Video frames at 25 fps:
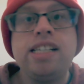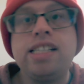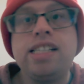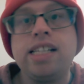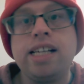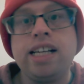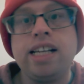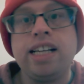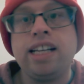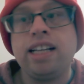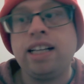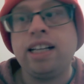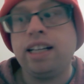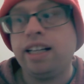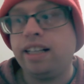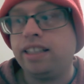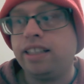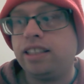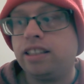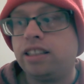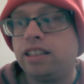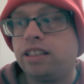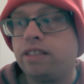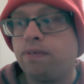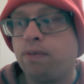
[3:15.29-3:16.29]

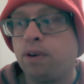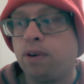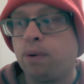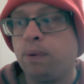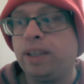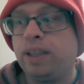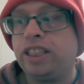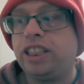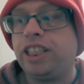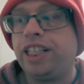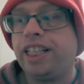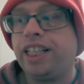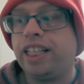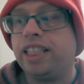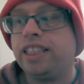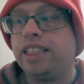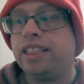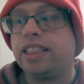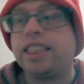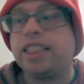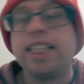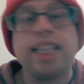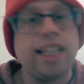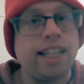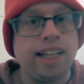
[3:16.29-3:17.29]
for which he can
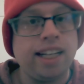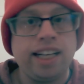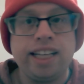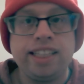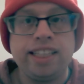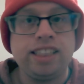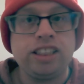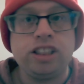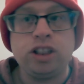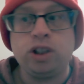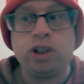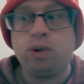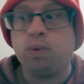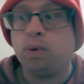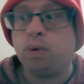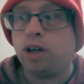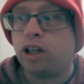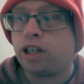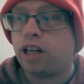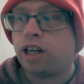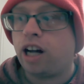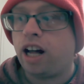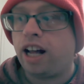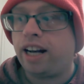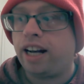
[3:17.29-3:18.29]
till and do
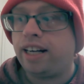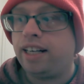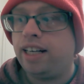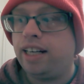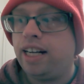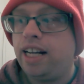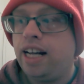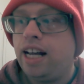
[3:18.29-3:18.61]
work on.